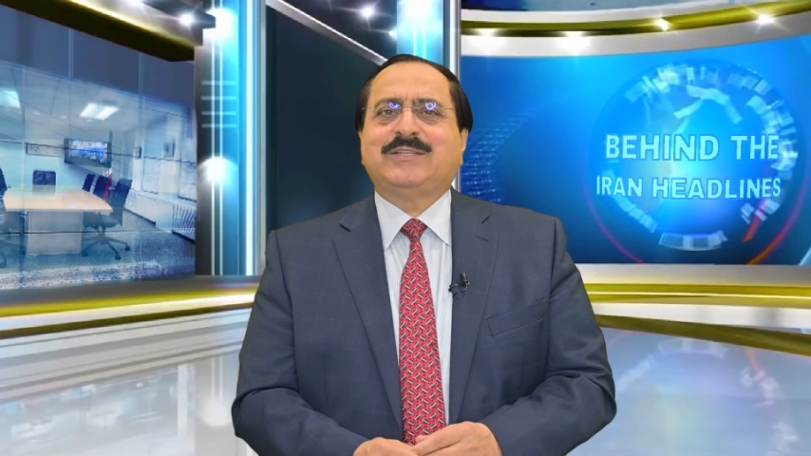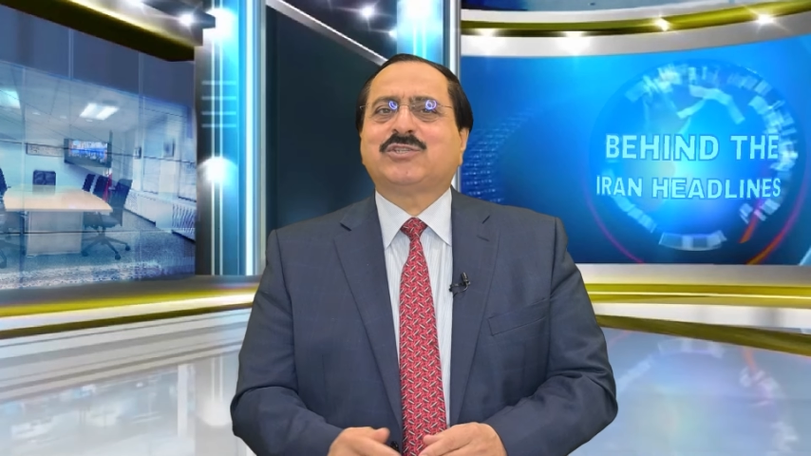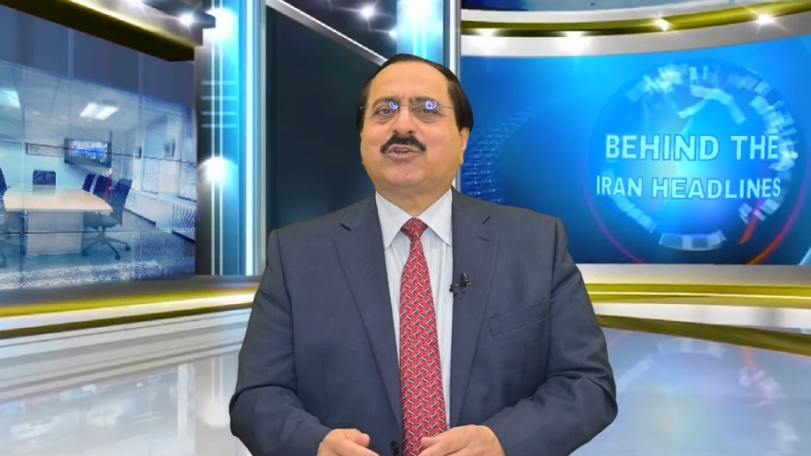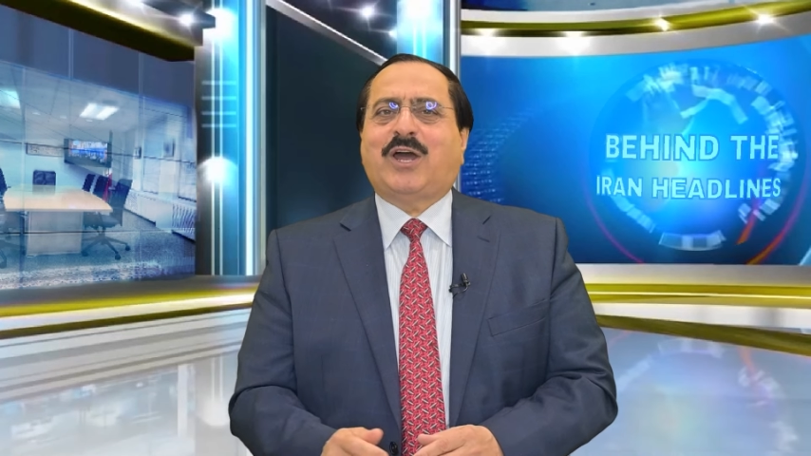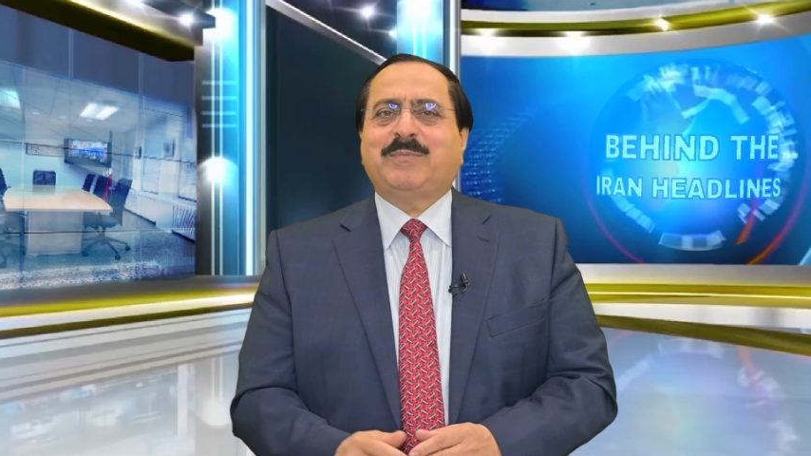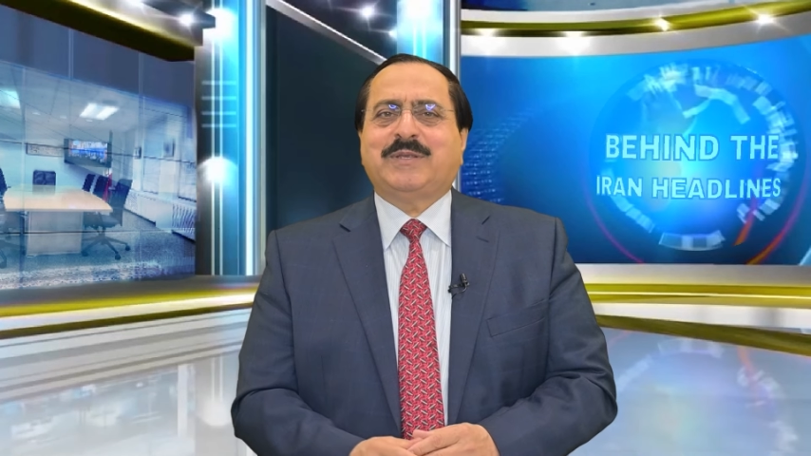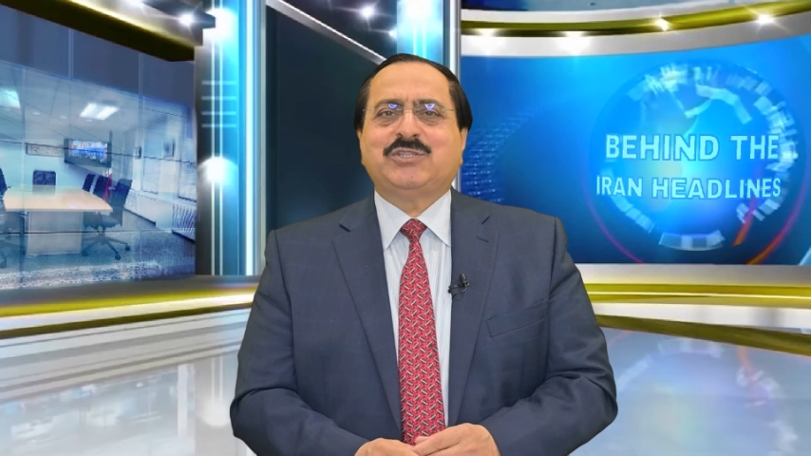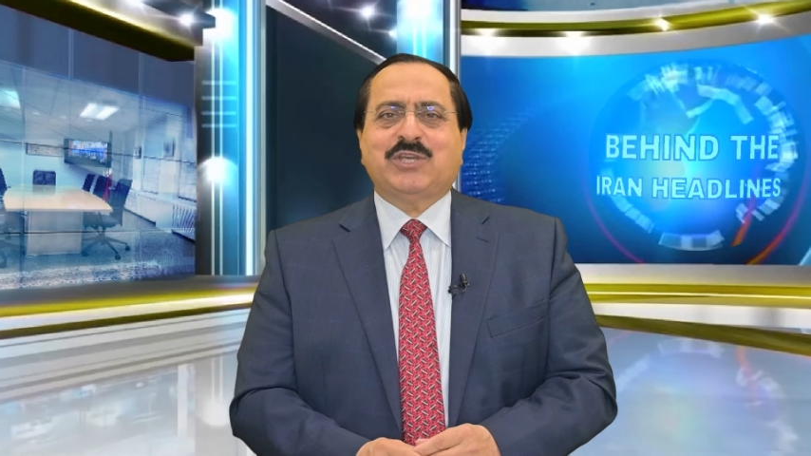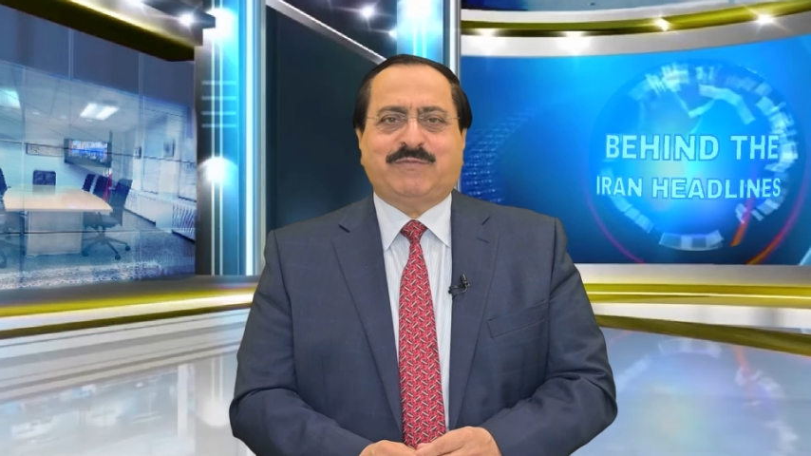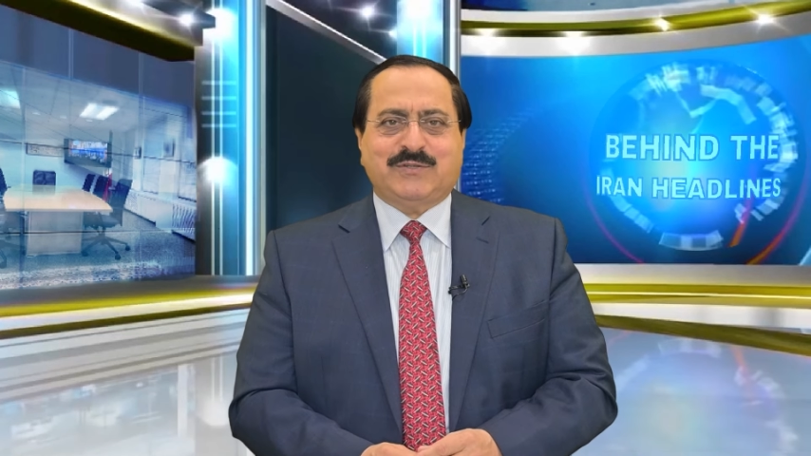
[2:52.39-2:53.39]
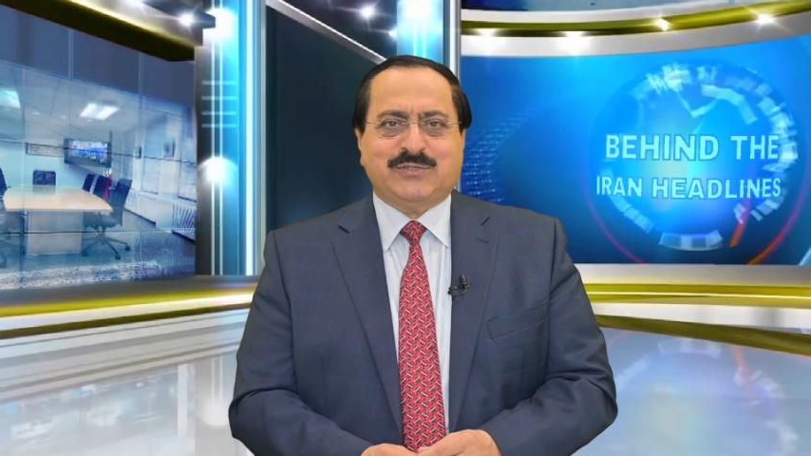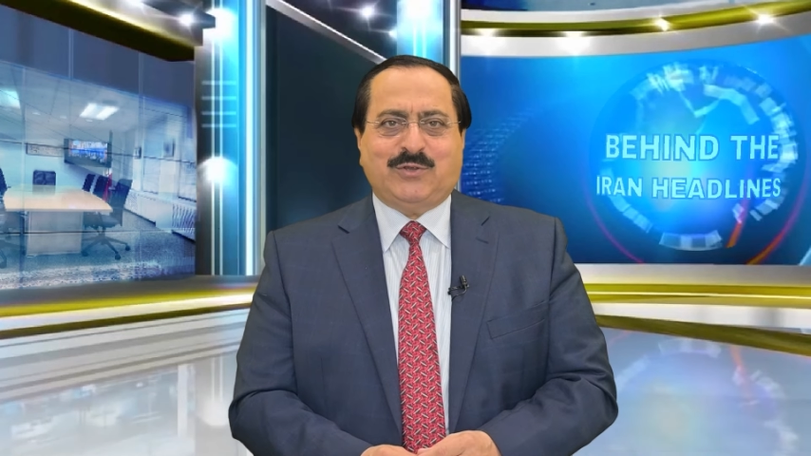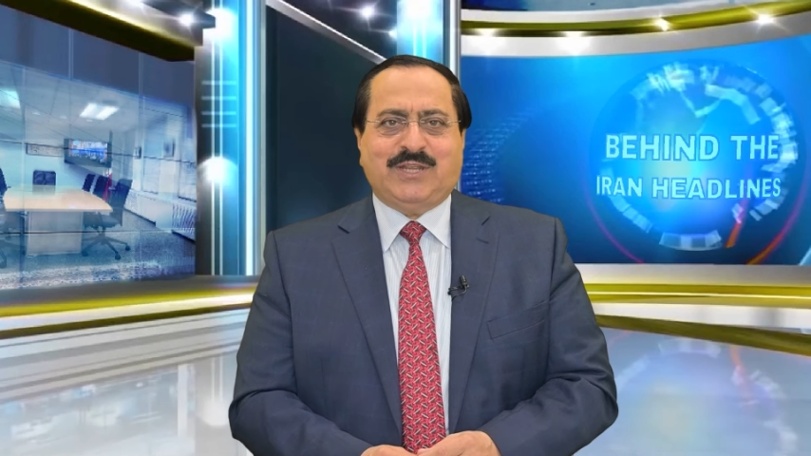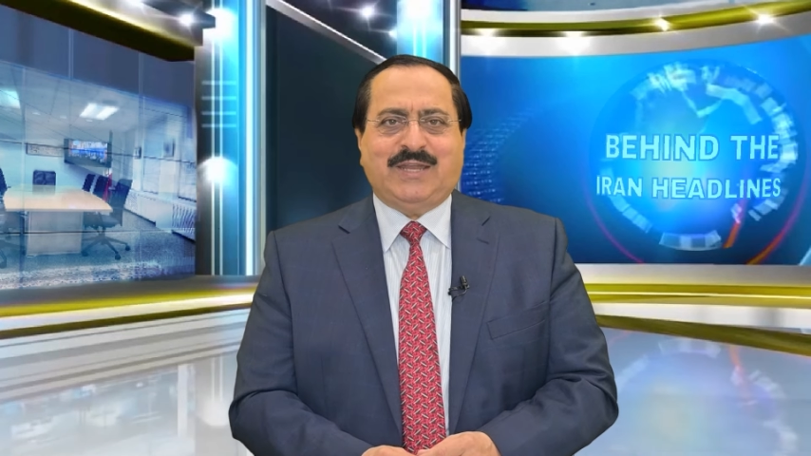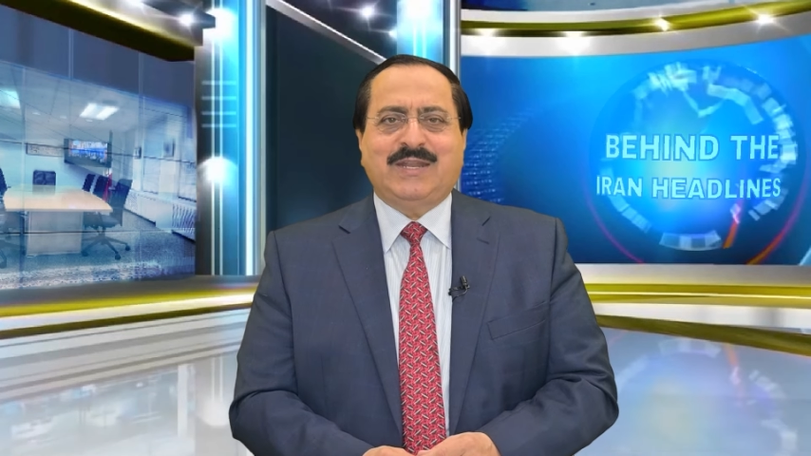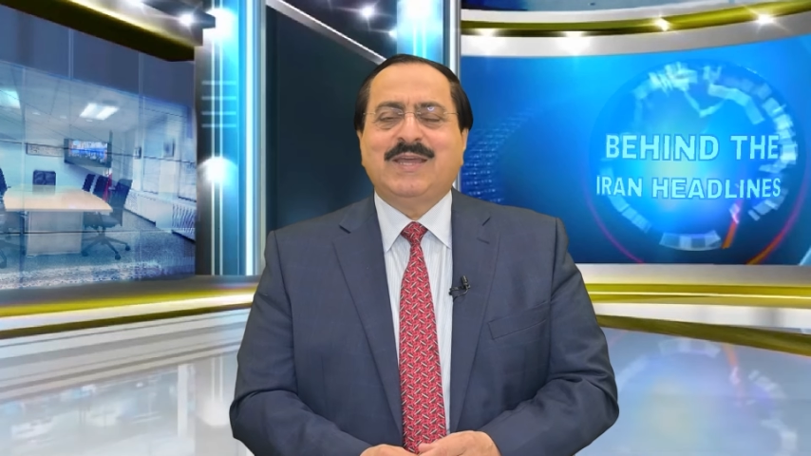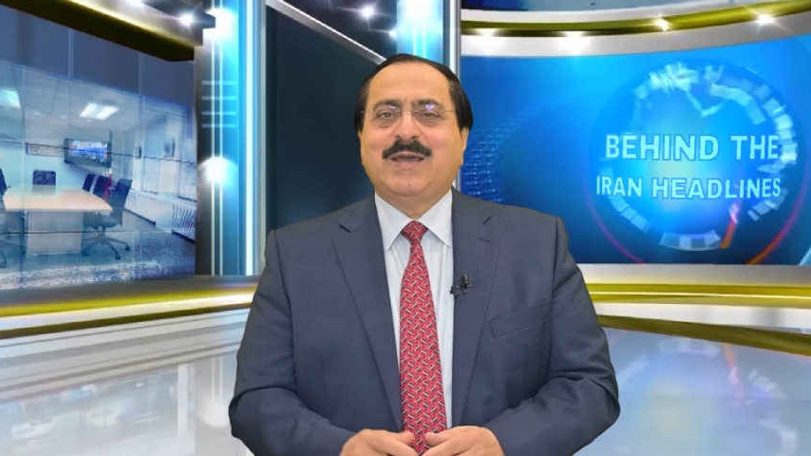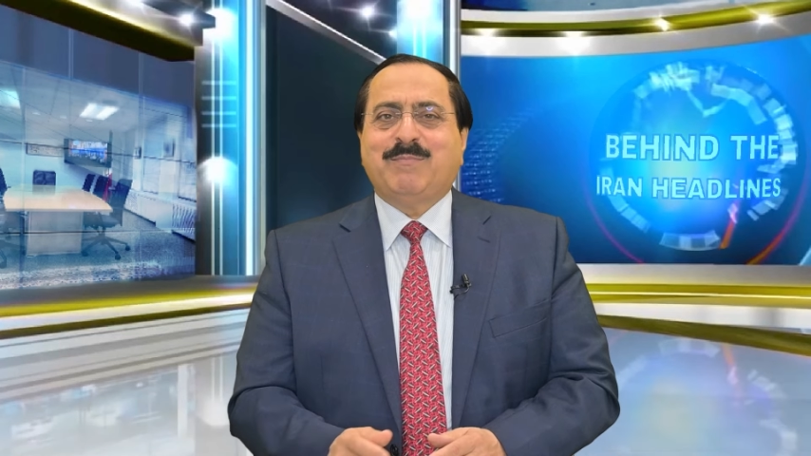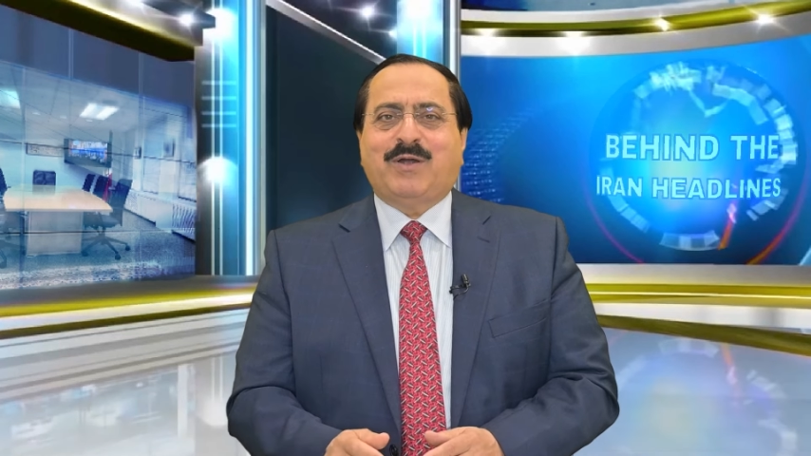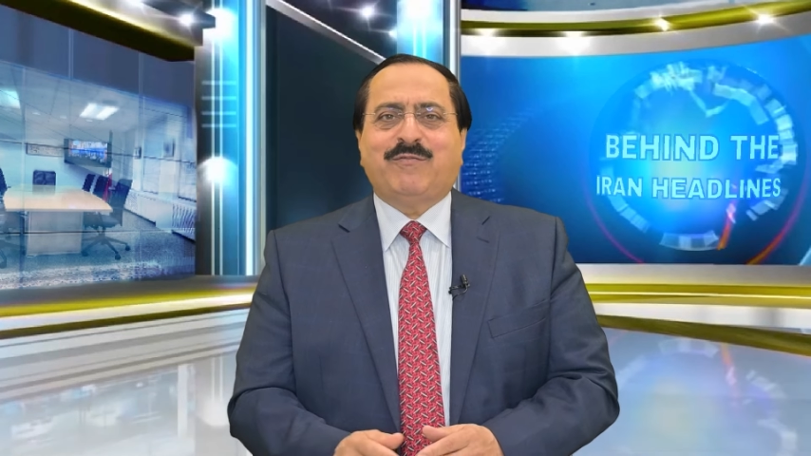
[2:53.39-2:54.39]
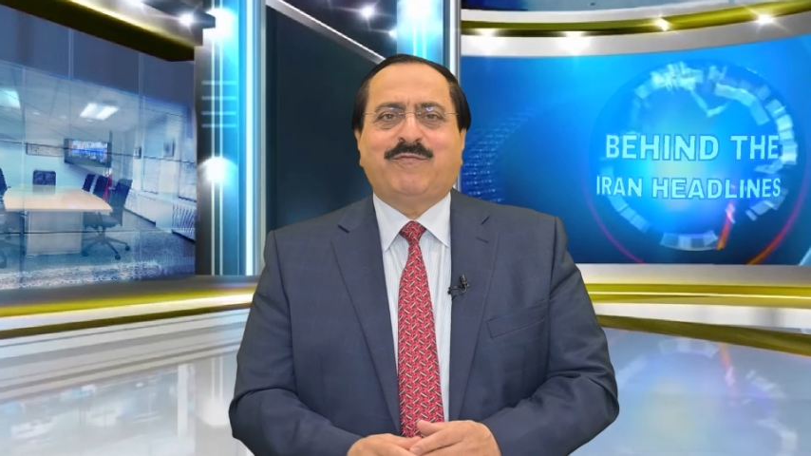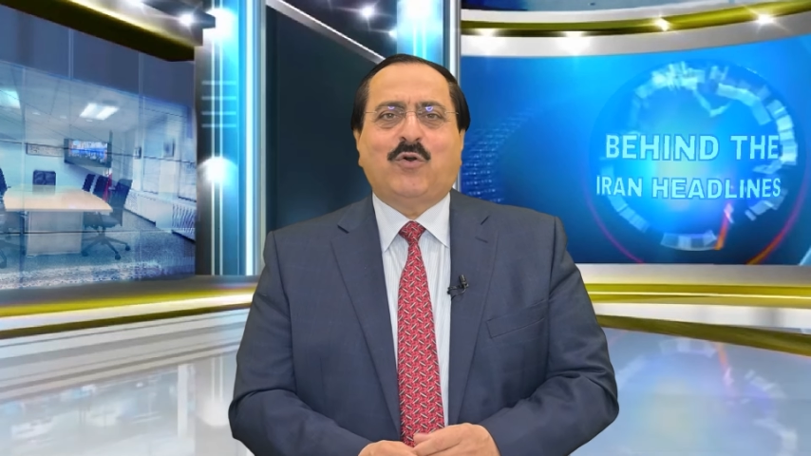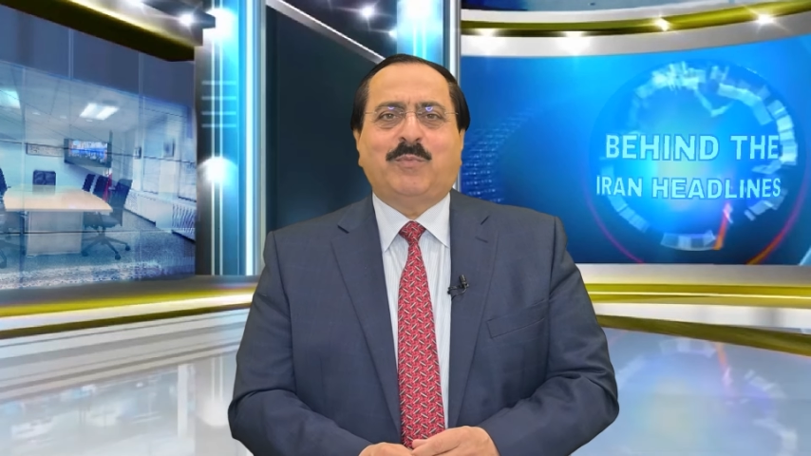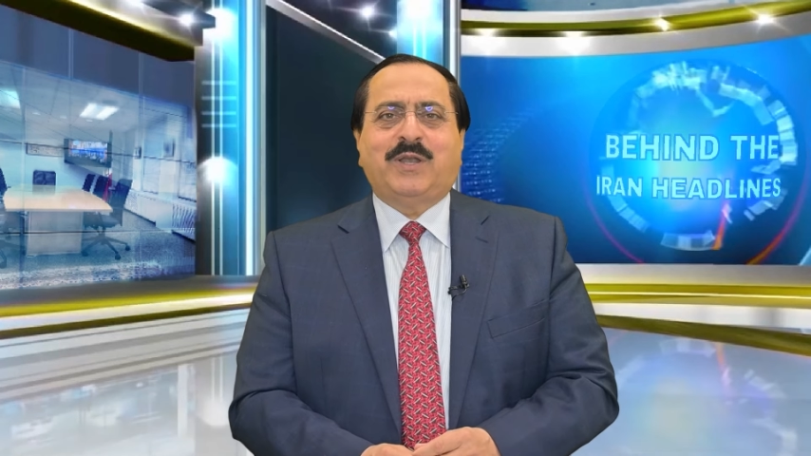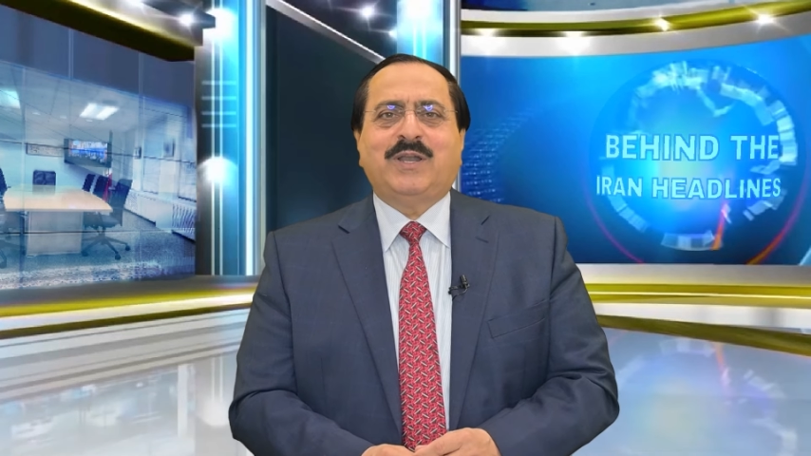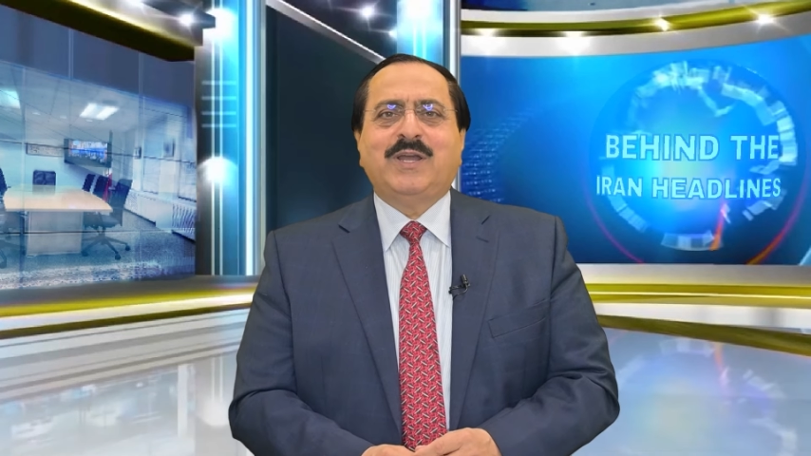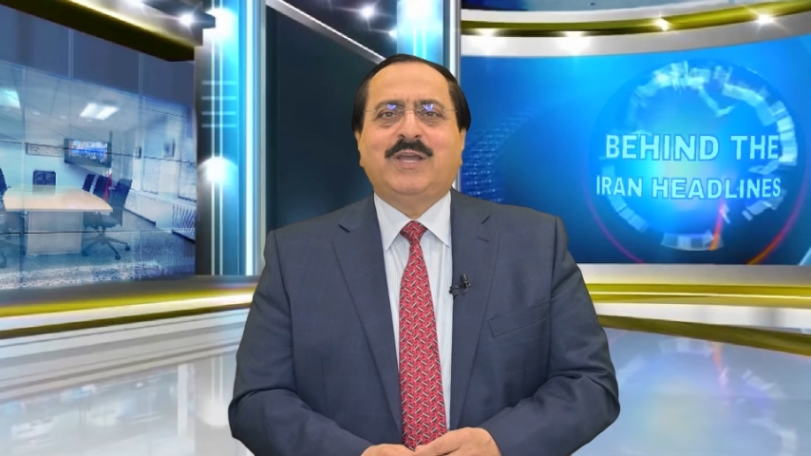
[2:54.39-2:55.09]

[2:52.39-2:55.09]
described as Jeffersonian by former